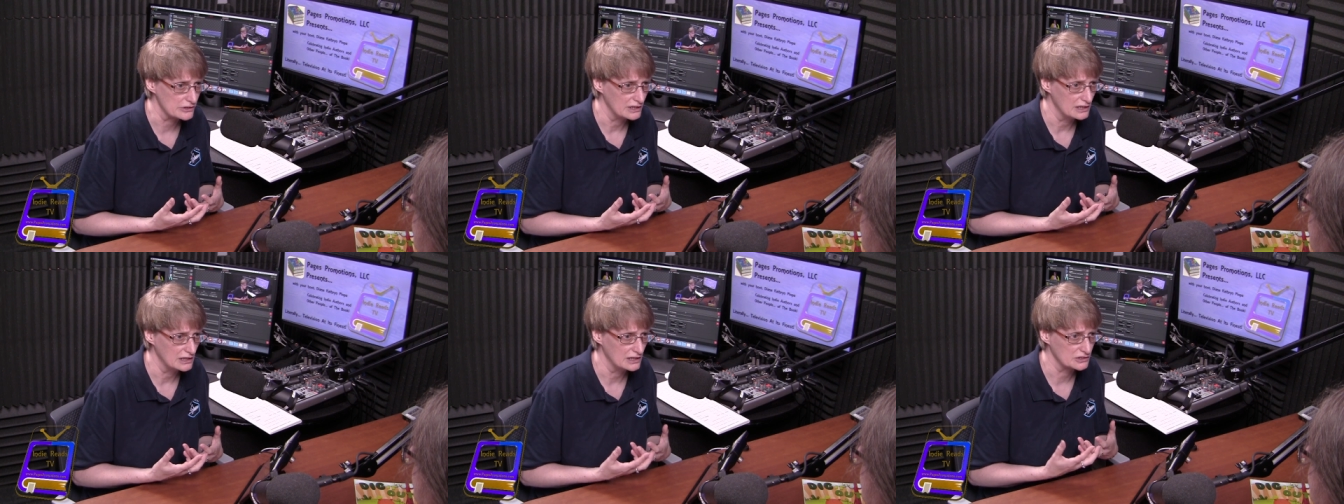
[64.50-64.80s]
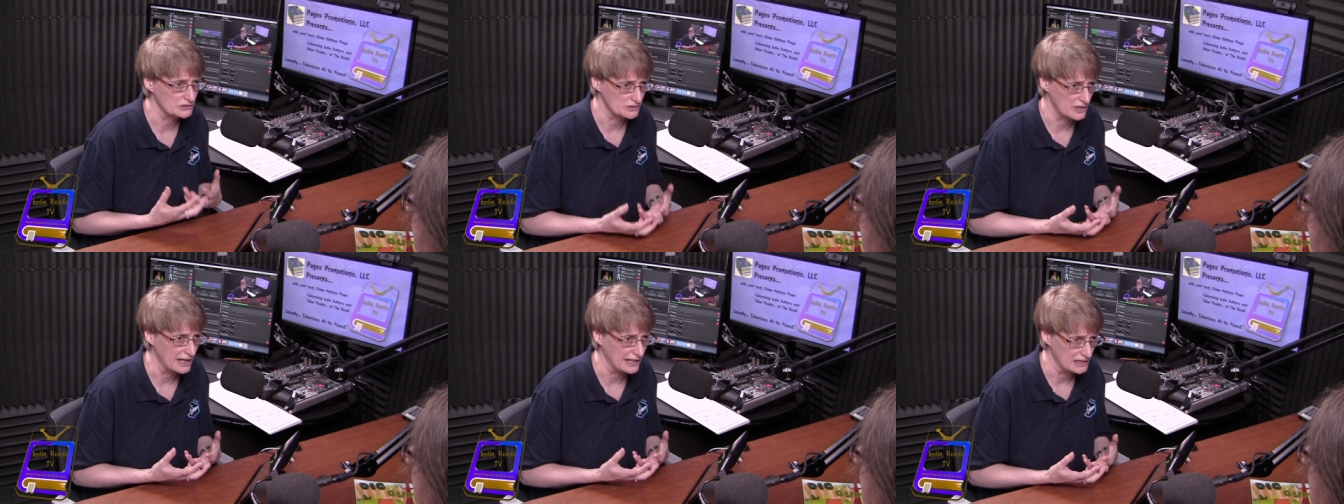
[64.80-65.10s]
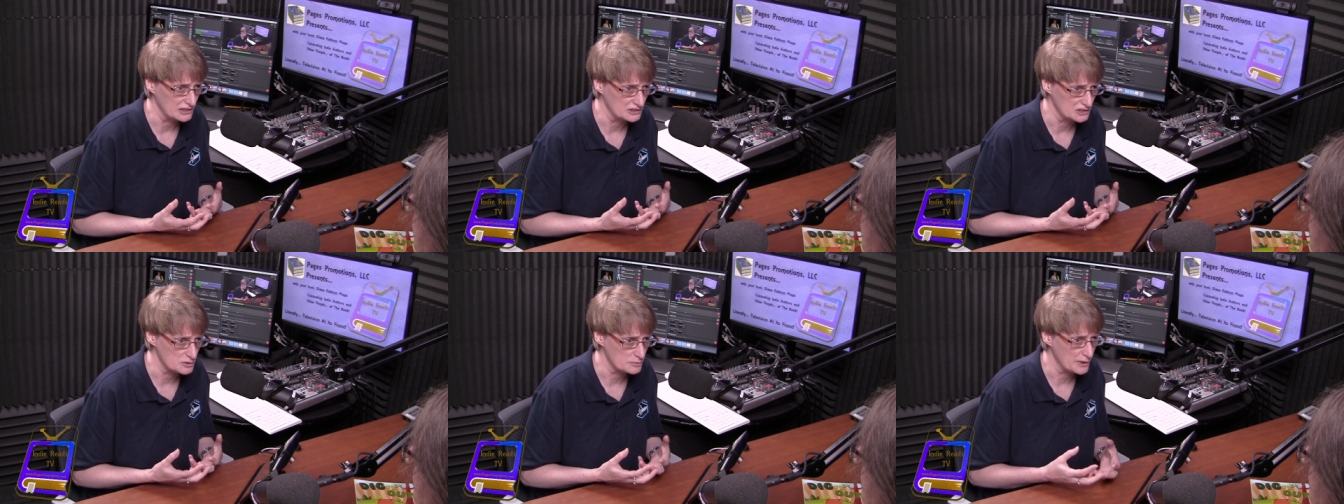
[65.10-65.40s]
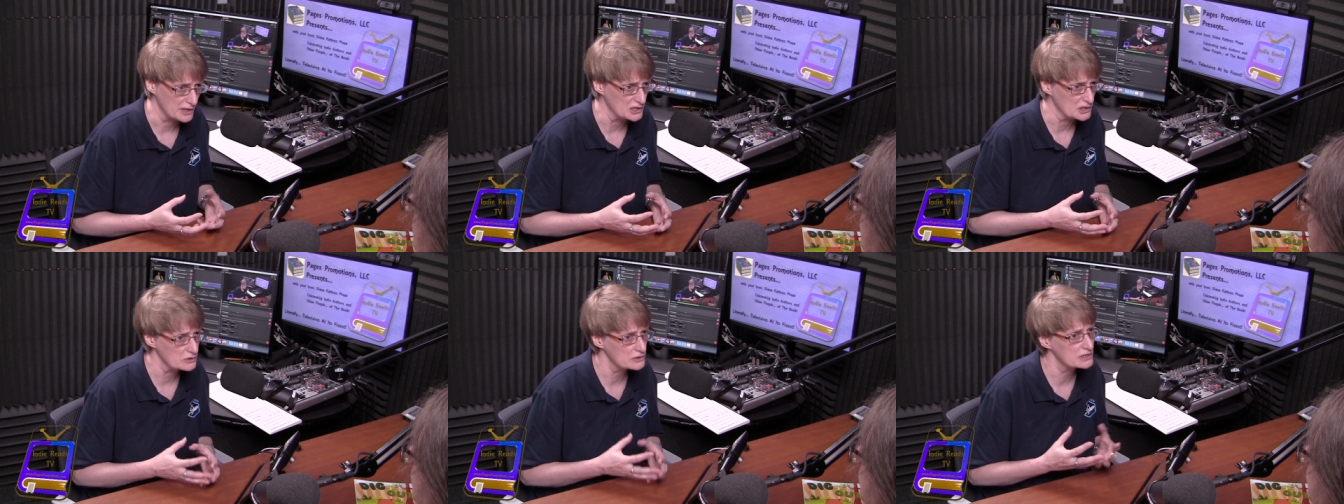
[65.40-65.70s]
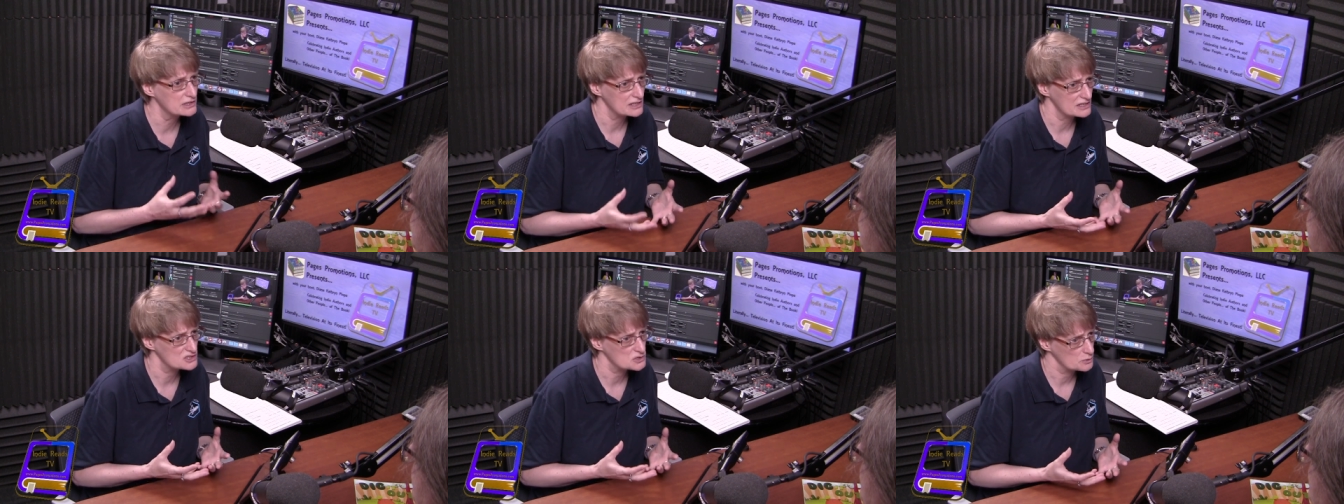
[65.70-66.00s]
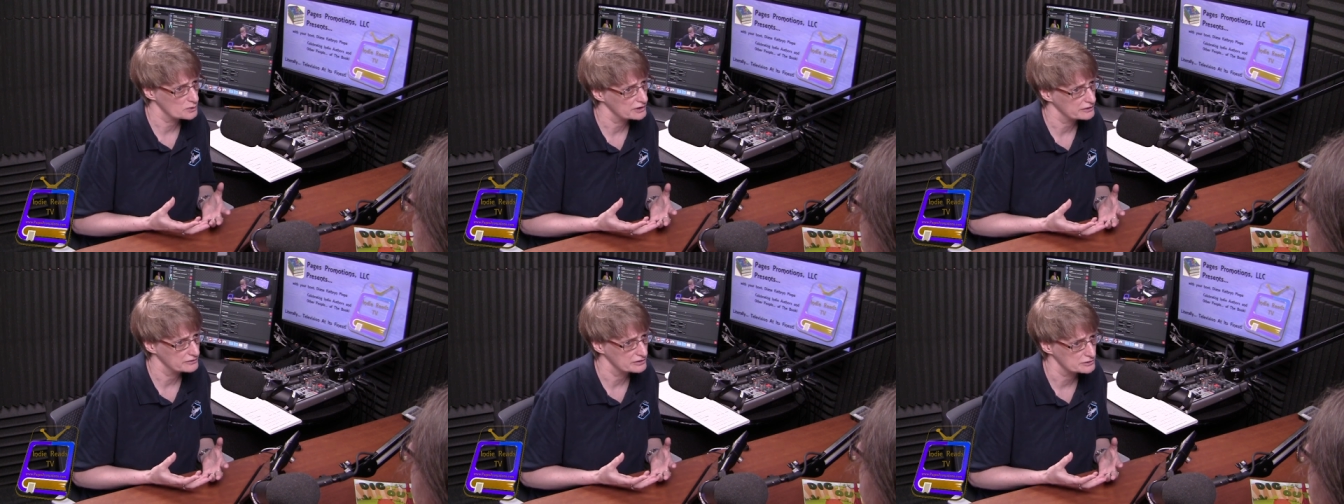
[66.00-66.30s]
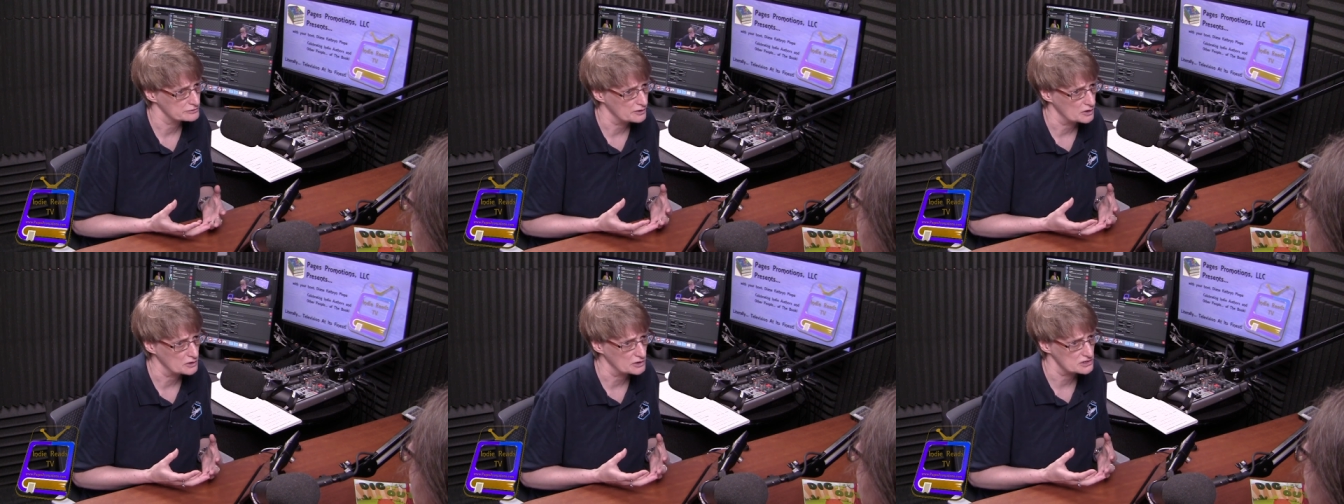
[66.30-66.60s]
in a writing group? I know that that's one of your
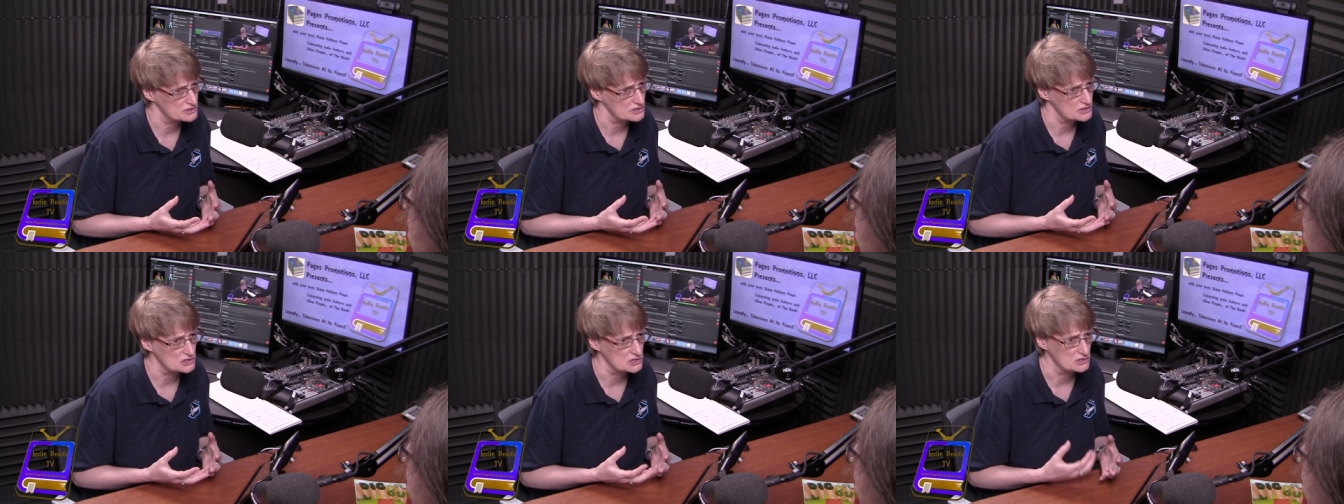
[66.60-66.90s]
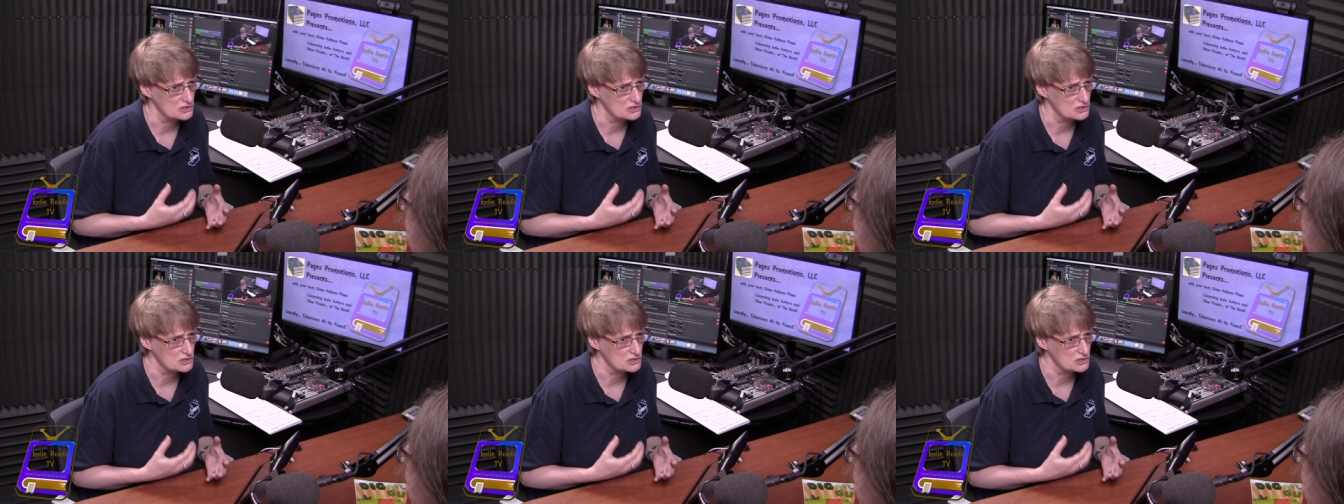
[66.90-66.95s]
focuses.